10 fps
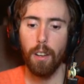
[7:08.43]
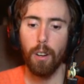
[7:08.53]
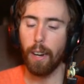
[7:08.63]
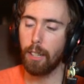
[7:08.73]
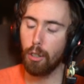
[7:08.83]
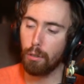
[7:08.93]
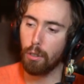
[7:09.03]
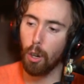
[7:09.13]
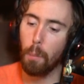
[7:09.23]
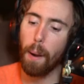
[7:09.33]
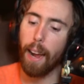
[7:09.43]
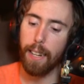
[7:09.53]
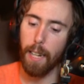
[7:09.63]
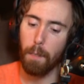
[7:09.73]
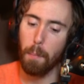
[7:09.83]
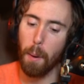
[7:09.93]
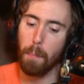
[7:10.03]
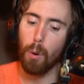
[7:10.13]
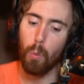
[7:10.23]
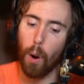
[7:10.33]
Like, just go back and
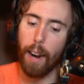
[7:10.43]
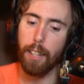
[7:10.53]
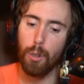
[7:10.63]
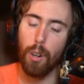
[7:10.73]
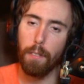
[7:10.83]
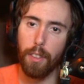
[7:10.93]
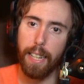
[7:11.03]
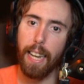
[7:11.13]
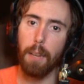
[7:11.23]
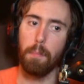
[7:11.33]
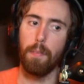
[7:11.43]
remember why you love the game.